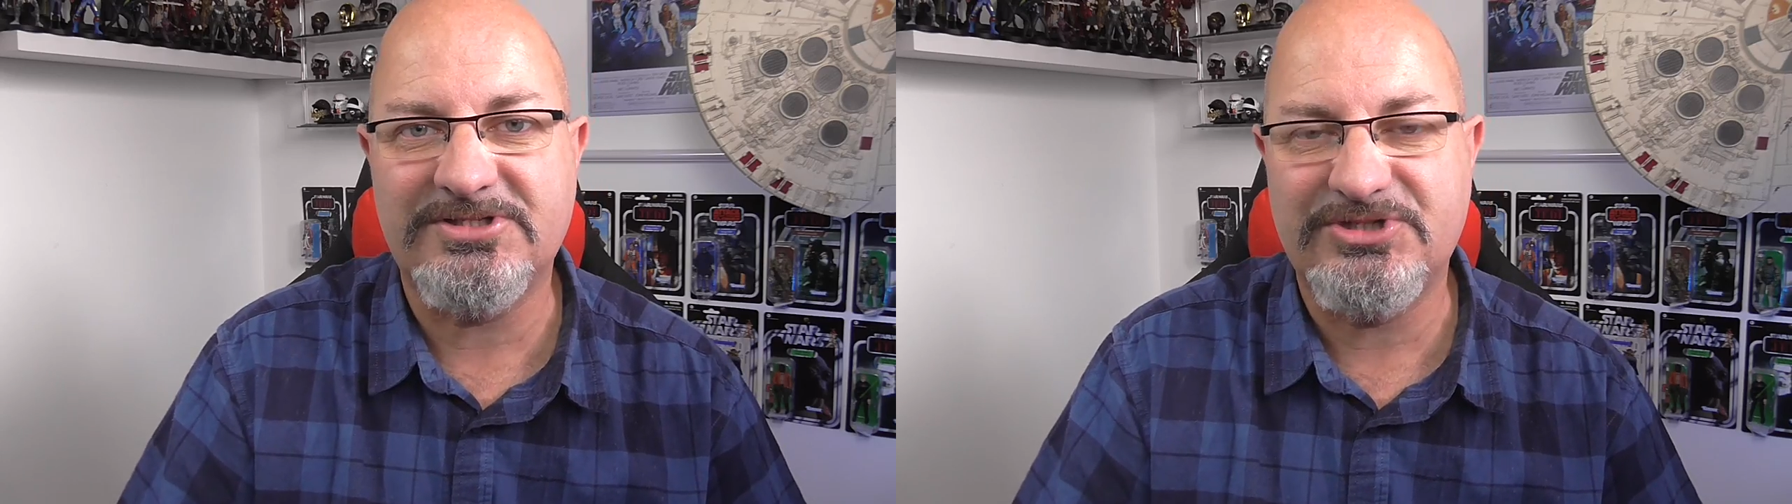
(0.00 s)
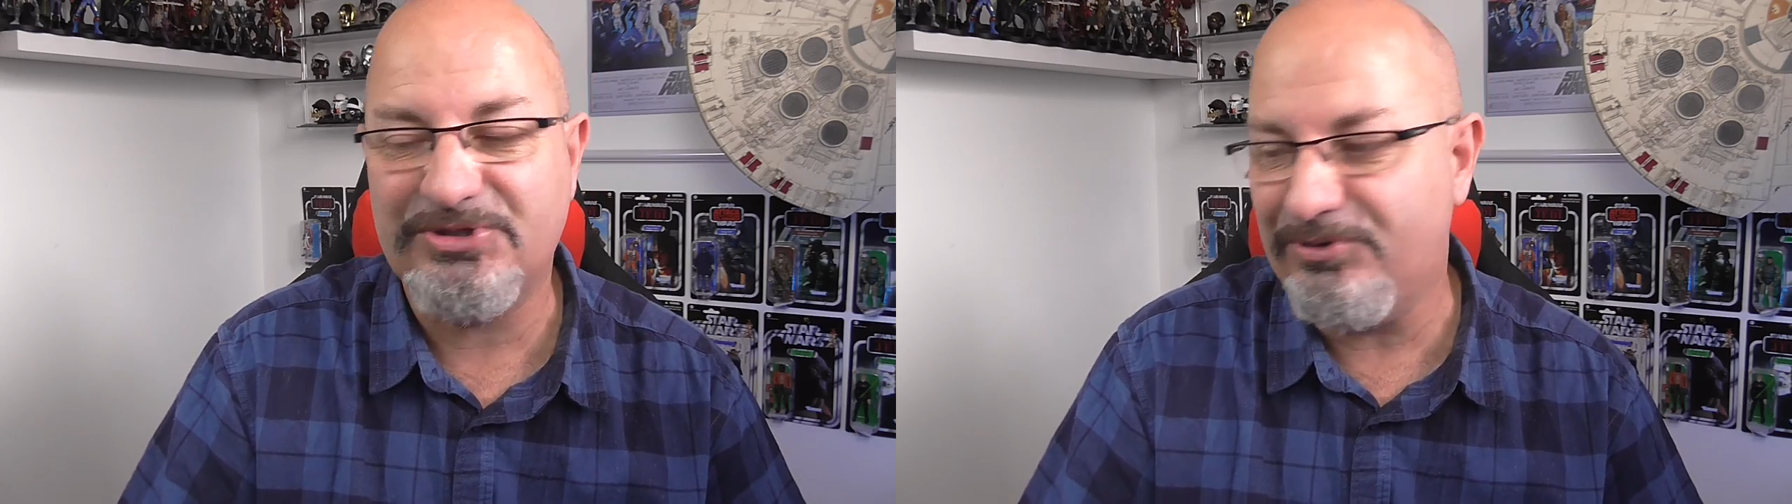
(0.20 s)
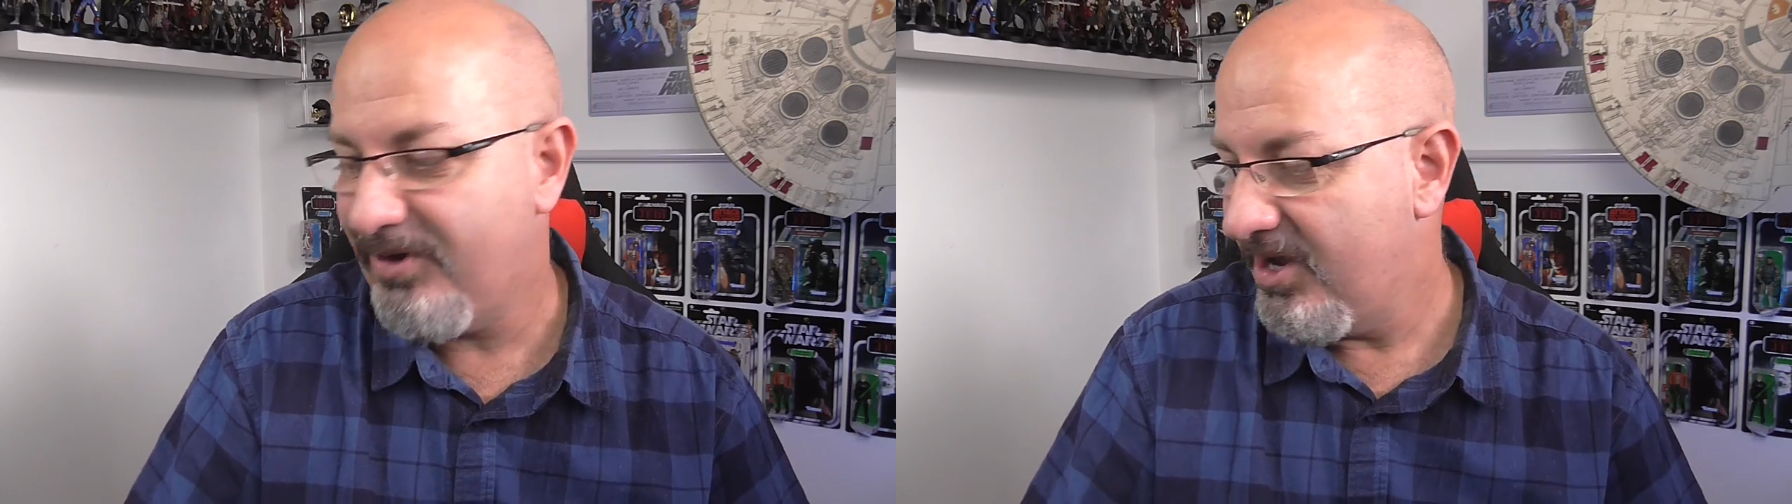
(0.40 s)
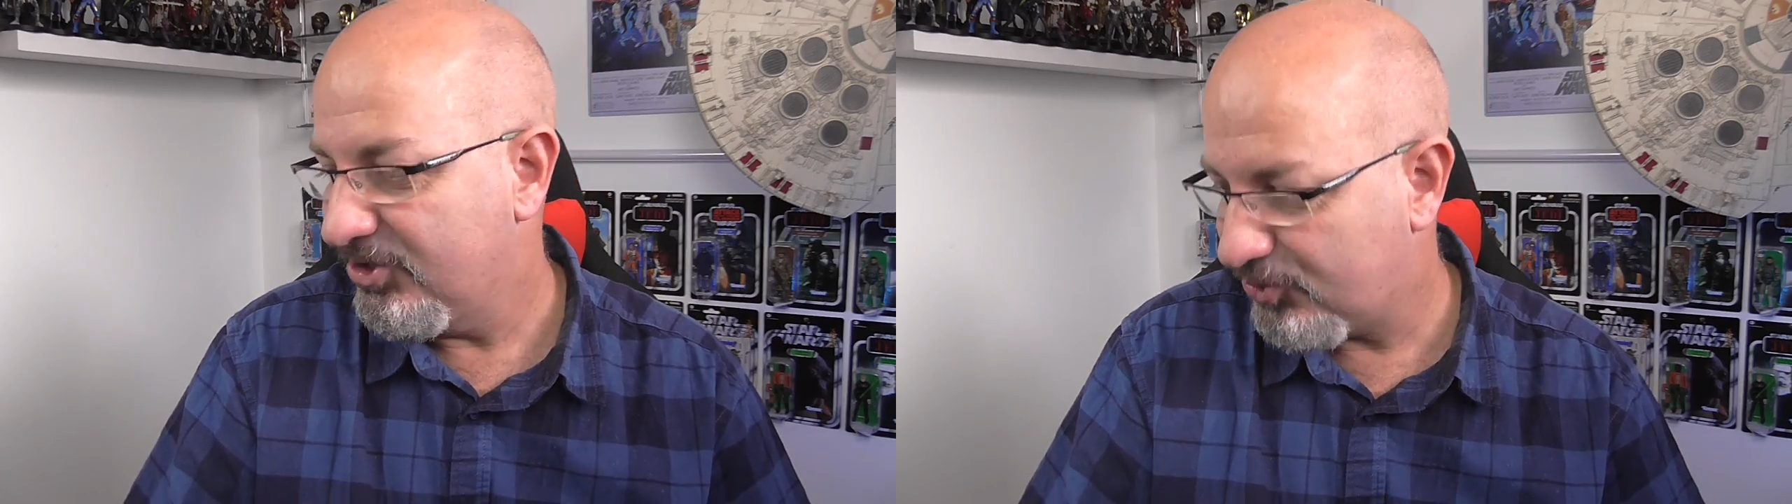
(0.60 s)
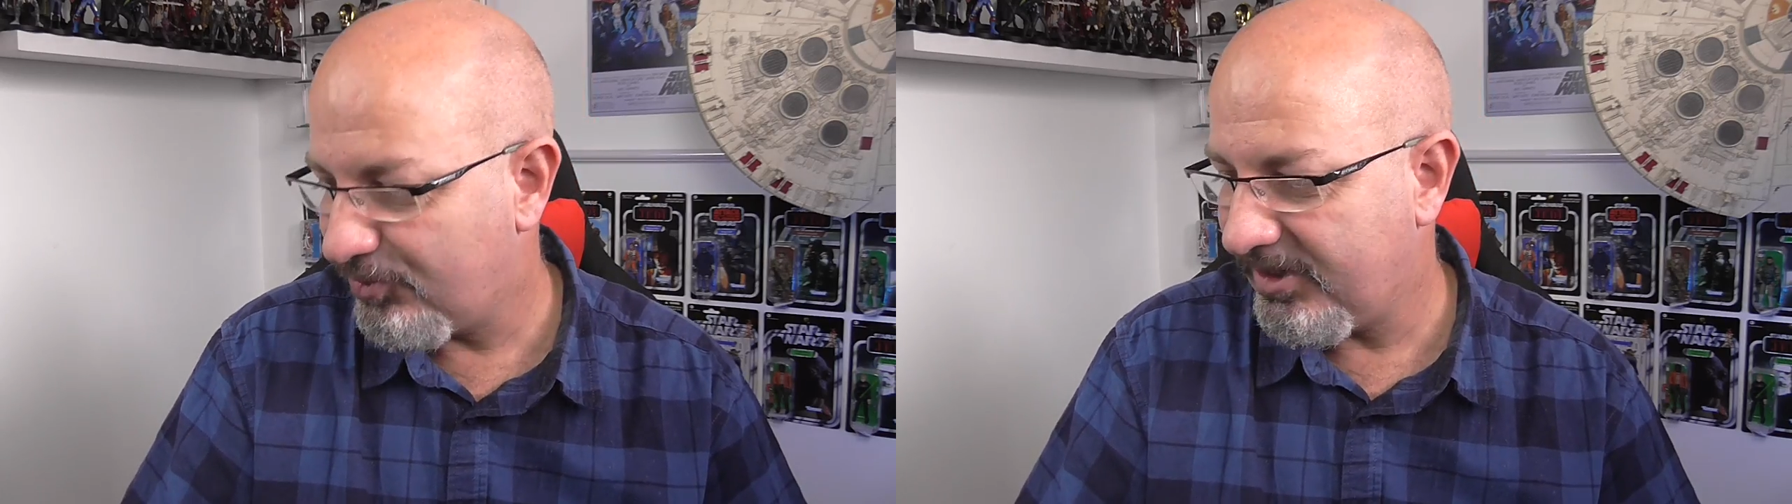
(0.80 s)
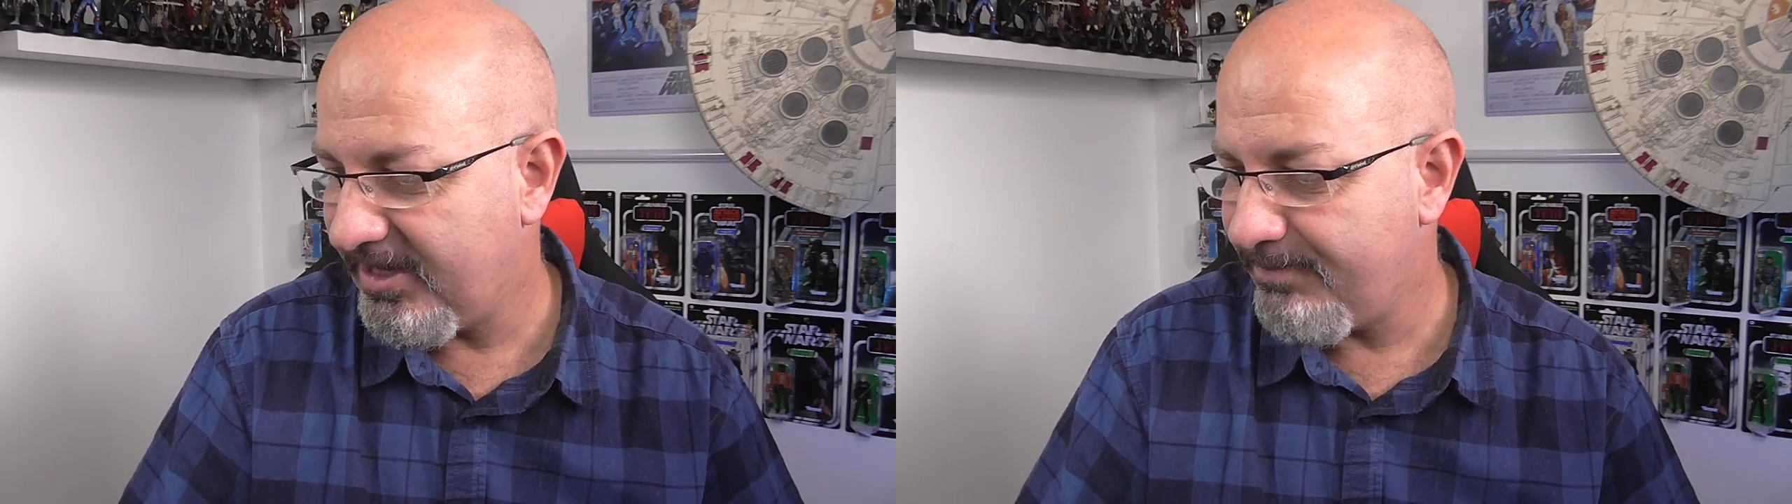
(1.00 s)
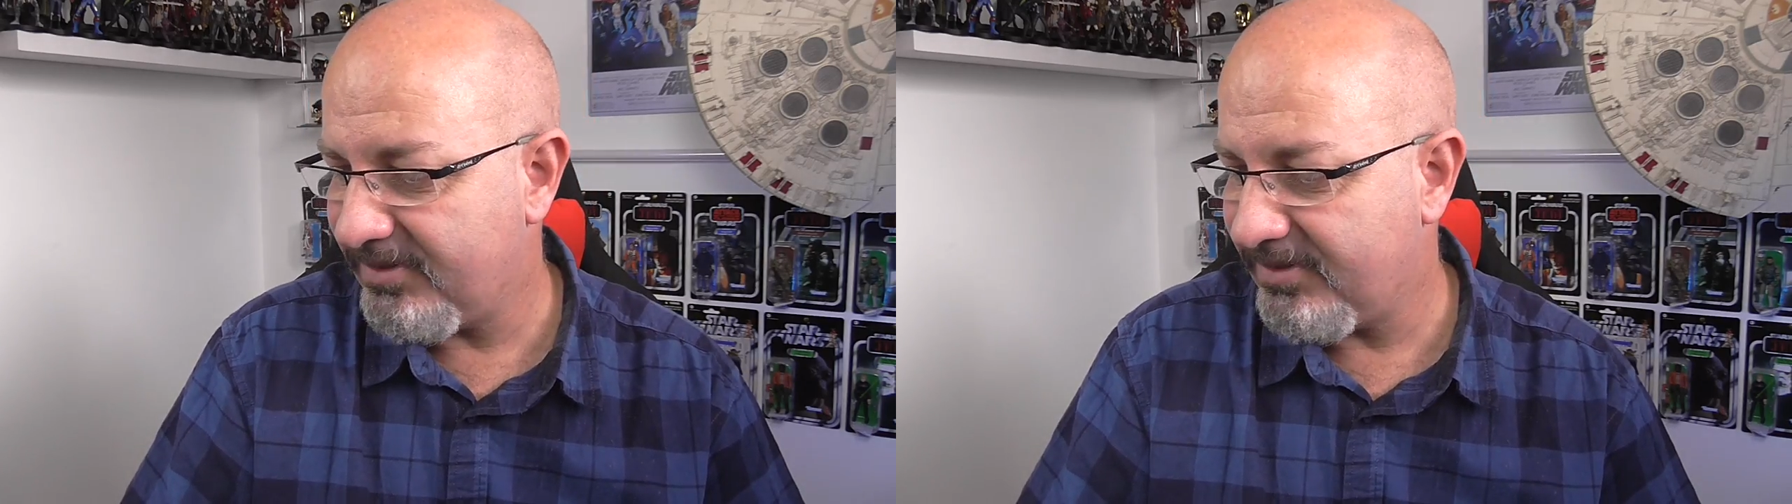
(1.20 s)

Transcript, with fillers: to do shortly.